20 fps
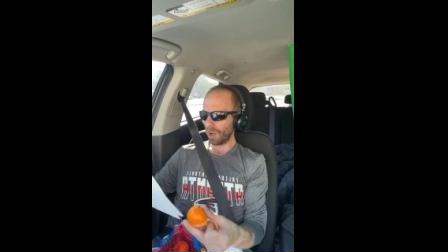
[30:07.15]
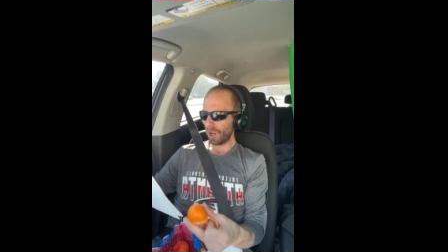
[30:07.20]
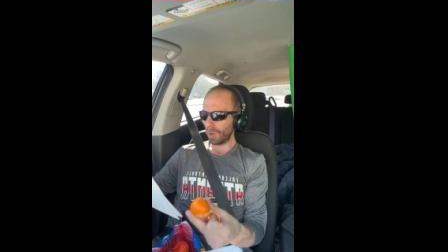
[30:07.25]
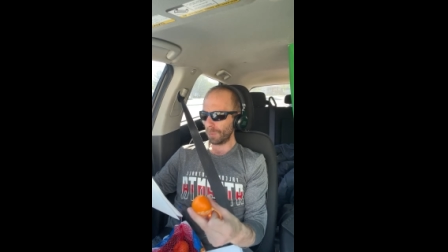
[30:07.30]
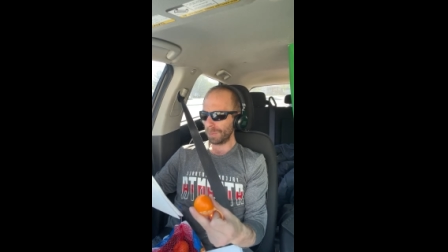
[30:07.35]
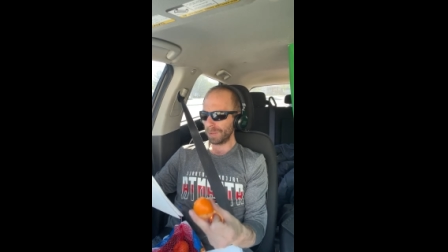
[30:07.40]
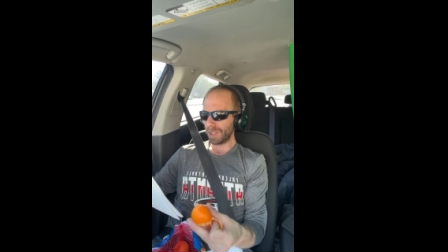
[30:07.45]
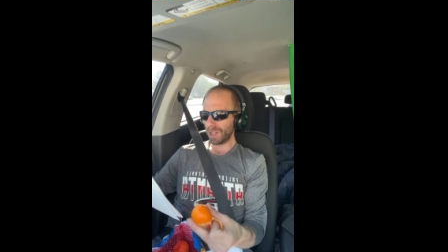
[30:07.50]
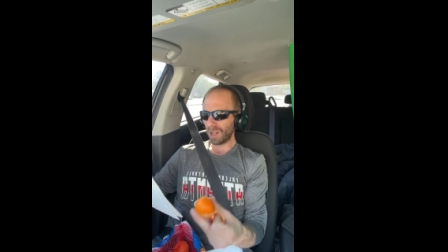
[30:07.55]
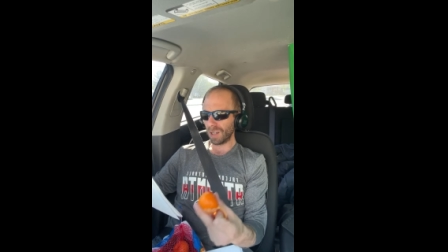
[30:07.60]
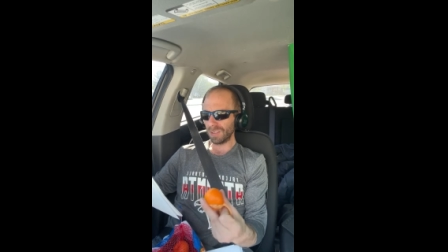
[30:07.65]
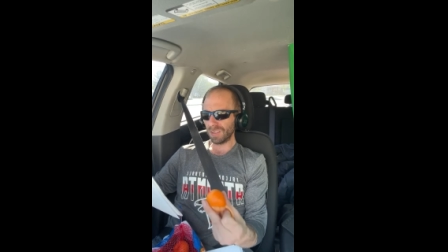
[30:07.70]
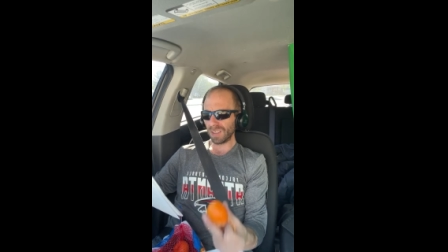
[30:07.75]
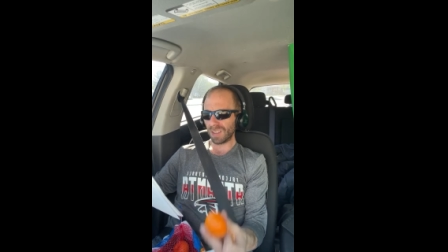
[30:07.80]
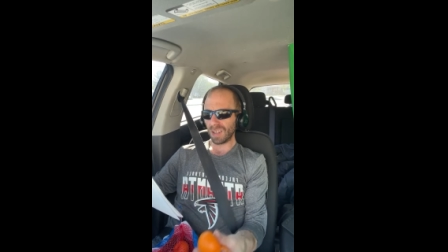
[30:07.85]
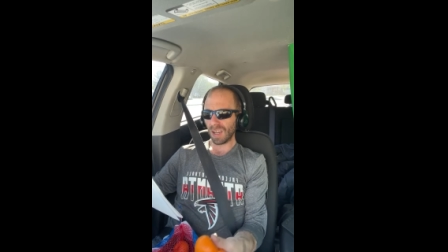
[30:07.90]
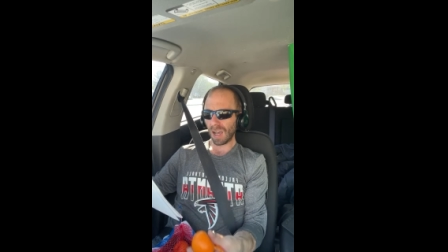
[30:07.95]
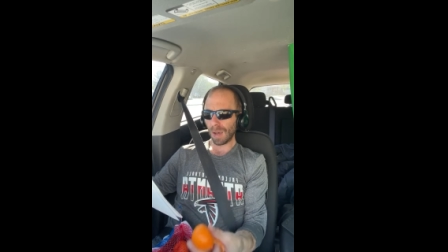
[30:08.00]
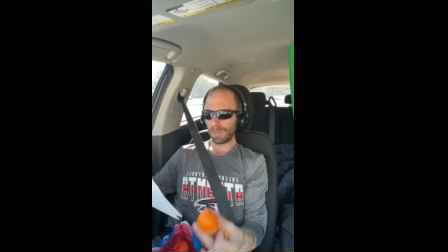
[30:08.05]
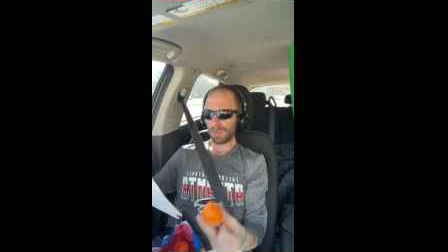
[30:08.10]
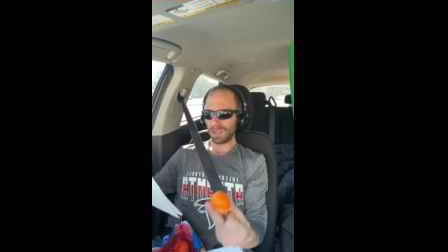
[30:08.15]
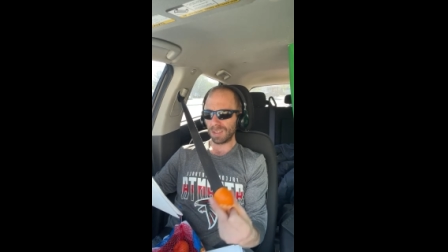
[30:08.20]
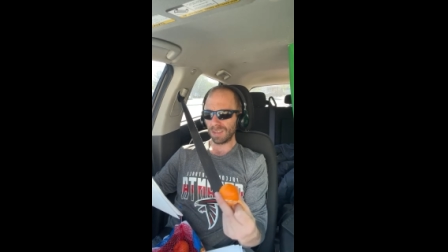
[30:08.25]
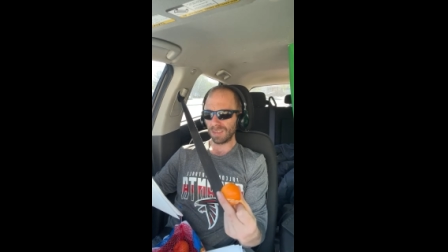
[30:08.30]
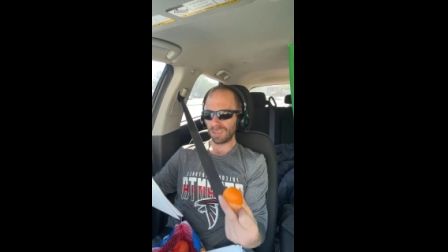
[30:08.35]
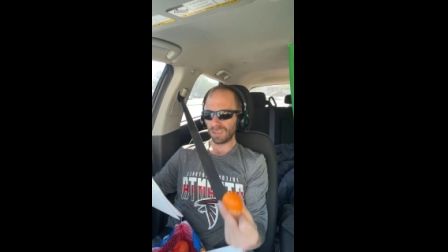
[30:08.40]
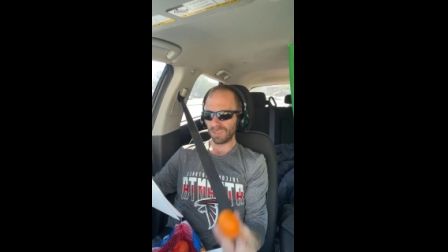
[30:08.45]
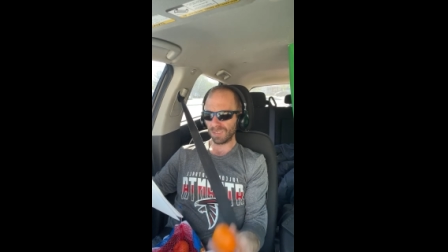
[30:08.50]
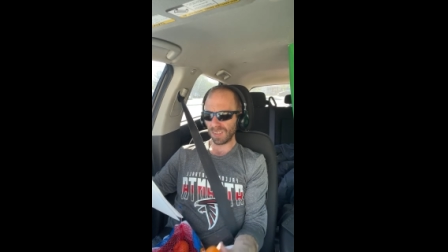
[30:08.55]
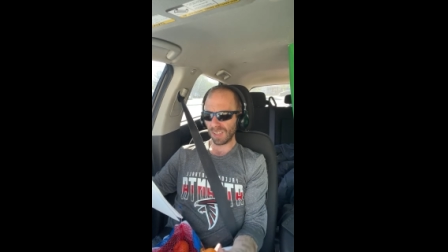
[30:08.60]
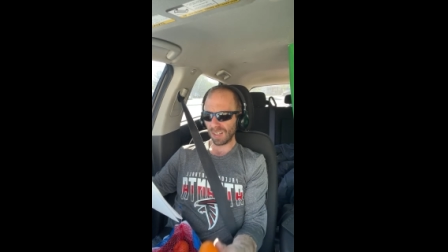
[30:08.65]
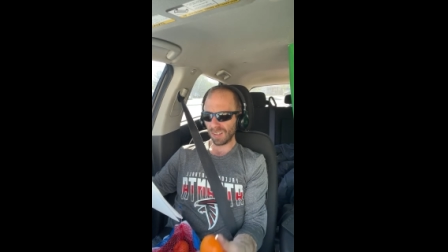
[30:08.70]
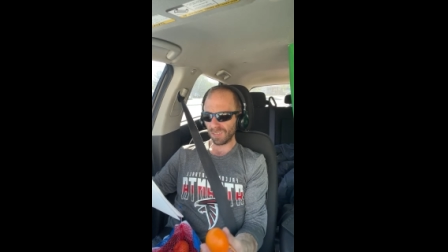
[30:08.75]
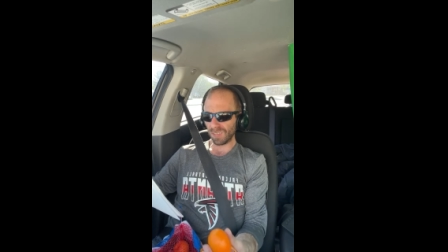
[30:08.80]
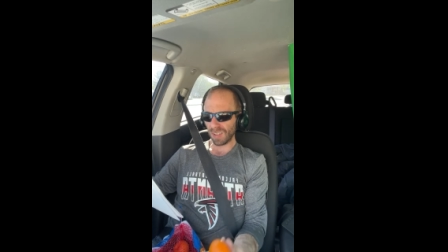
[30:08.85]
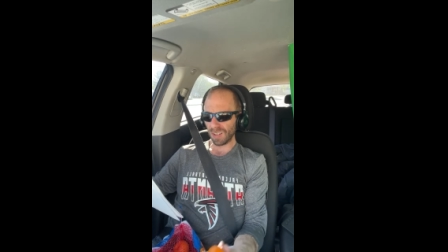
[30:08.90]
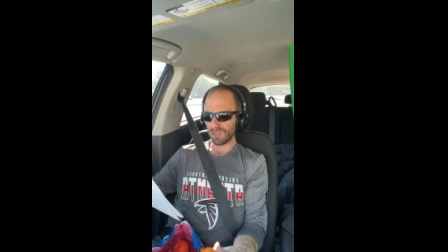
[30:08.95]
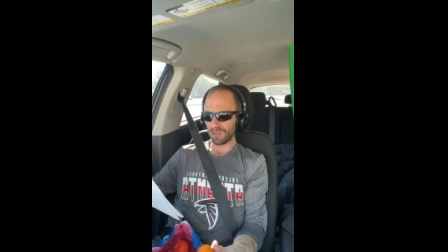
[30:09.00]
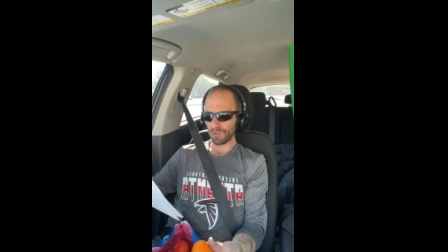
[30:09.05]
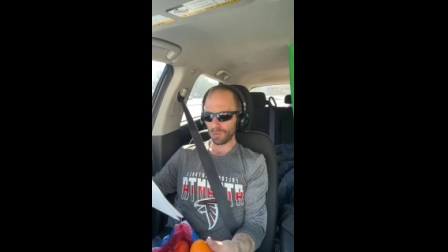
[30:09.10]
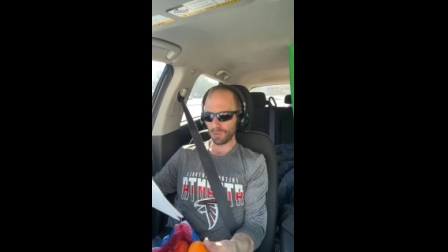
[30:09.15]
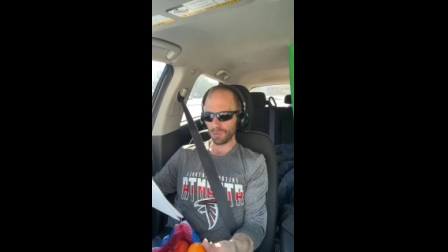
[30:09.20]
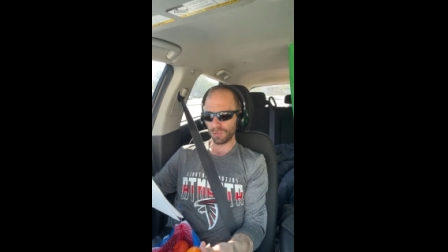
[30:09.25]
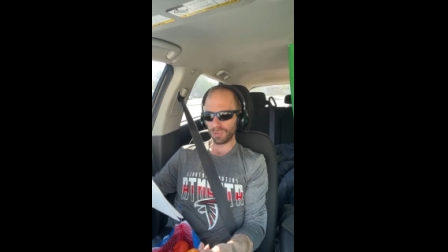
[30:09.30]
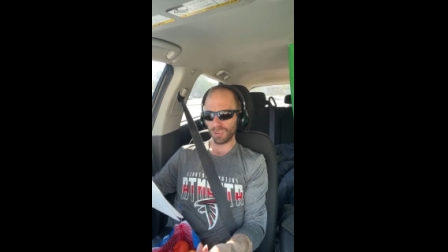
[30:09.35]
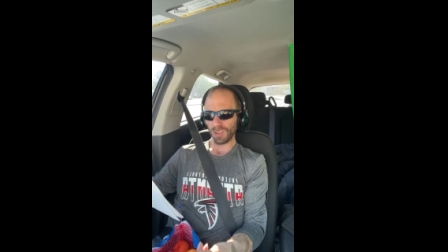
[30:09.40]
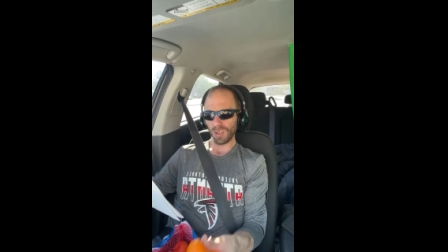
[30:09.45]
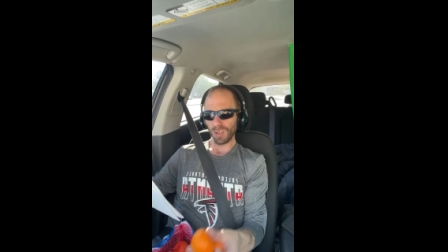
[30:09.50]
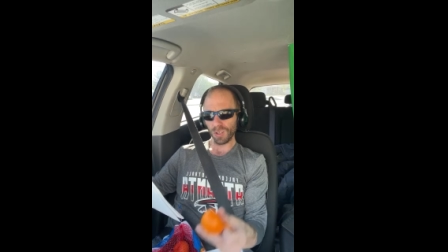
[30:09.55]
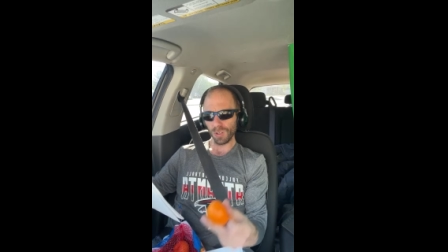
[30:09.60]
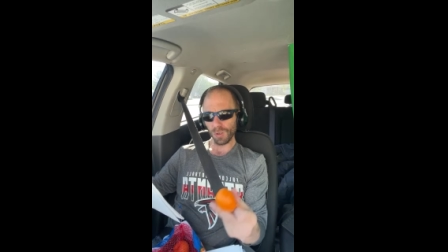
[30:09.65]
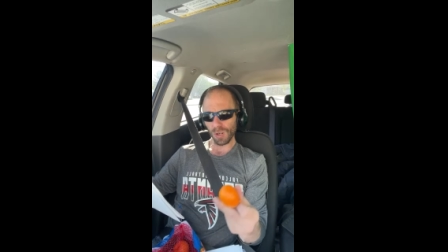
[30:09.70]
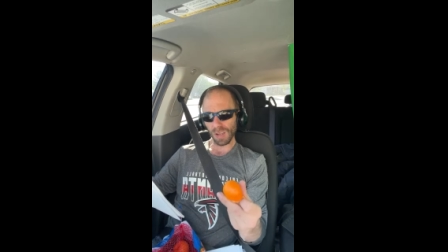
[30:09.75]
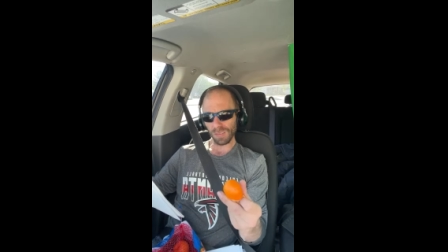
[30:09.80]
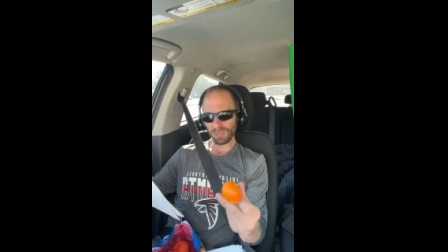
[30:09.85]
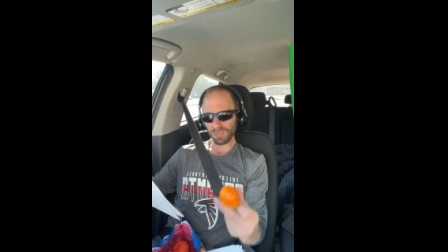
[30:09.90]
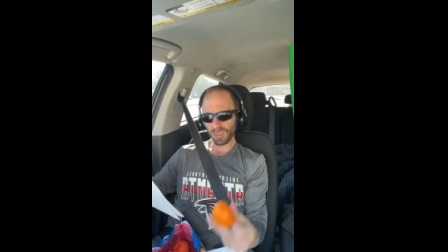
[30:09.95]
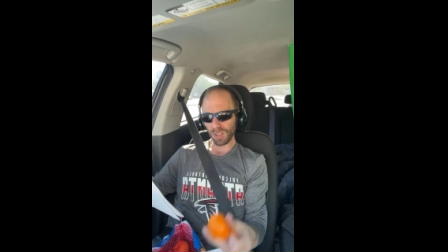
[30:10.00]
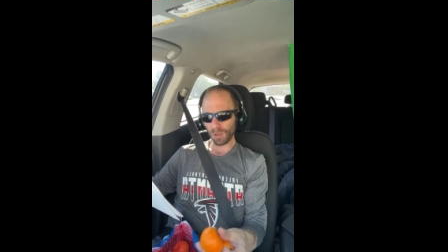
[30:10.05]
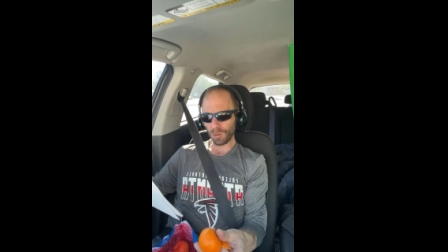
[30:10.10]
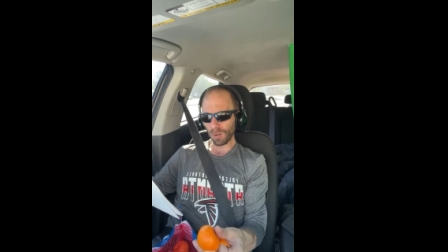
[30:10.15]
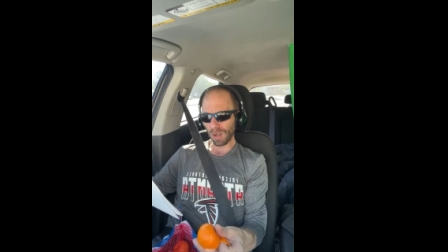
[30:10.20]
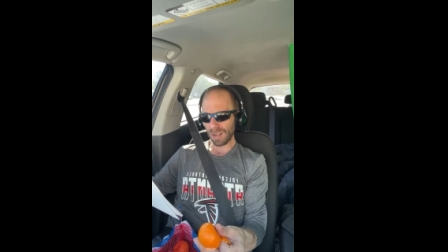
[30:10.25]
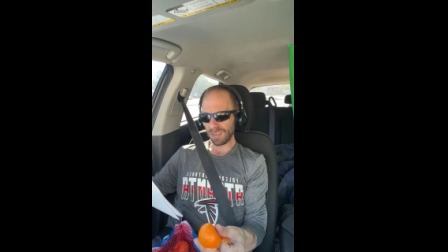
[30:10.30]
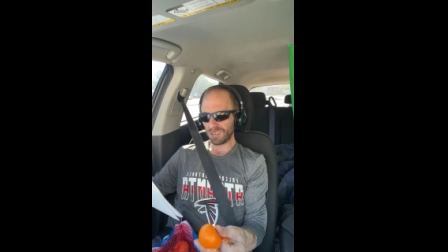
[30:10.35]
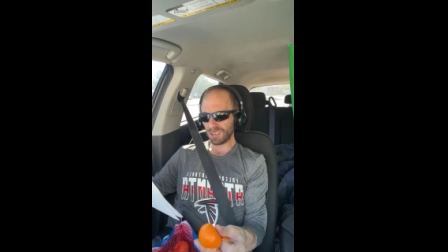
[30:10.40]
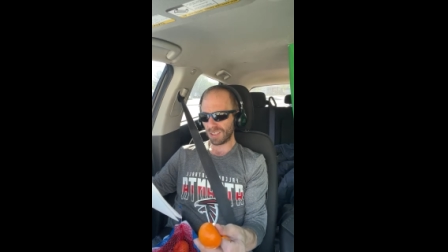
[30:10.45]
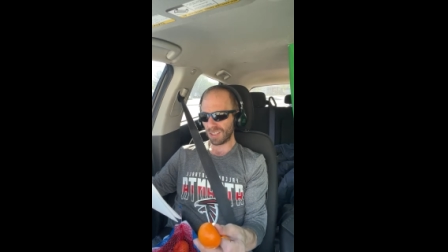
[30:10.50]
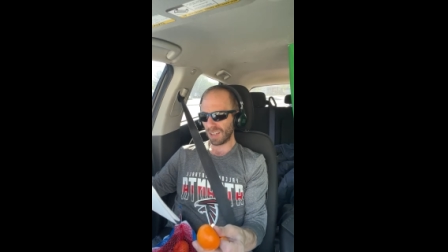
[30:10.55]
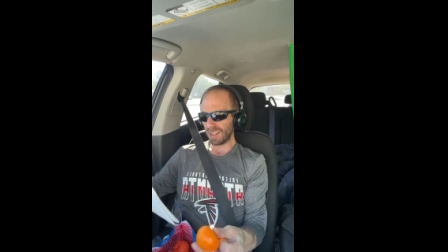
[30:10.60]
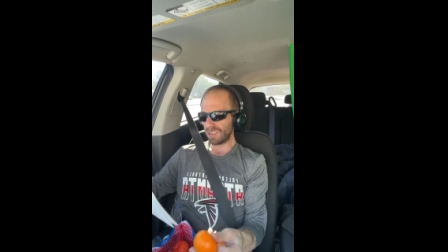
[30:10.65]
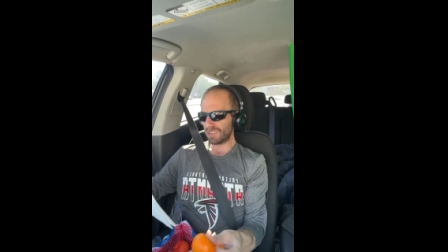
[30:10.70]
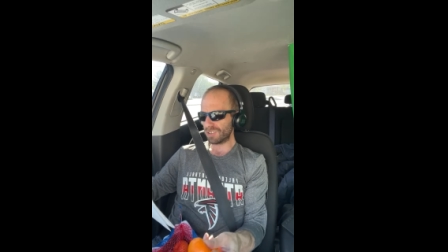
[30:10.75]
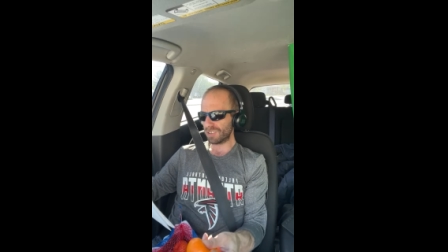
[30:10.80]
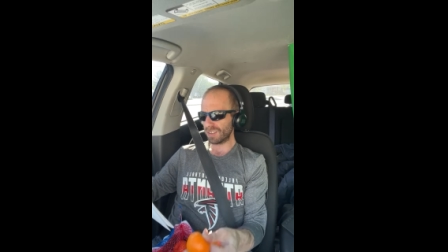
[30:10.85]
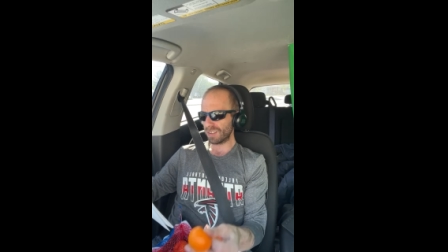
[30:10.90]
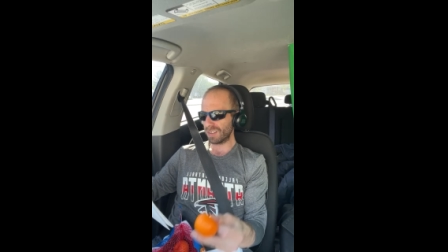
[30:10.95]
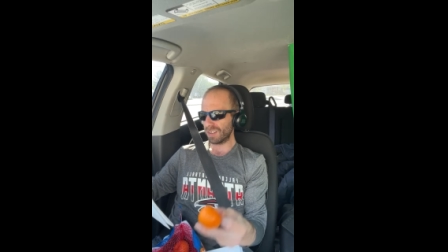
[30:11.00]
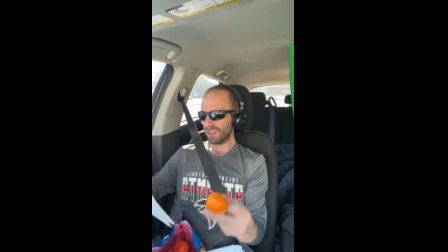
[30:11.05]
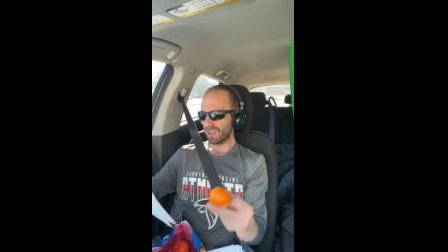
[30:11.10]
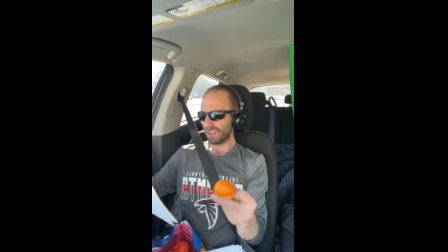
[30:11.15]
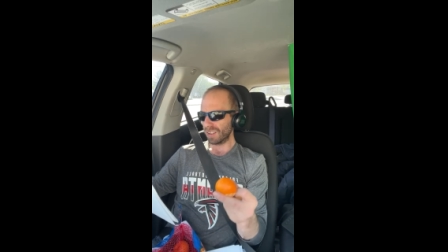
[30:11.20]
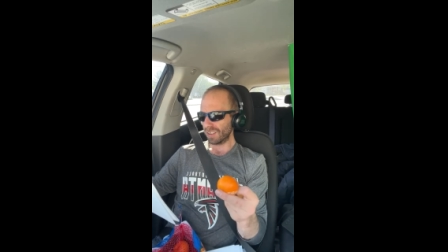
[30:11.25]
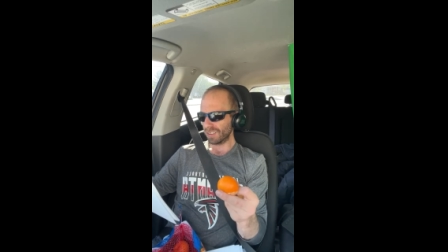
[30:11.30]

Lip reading: well beyond the competence of individuals who have little education,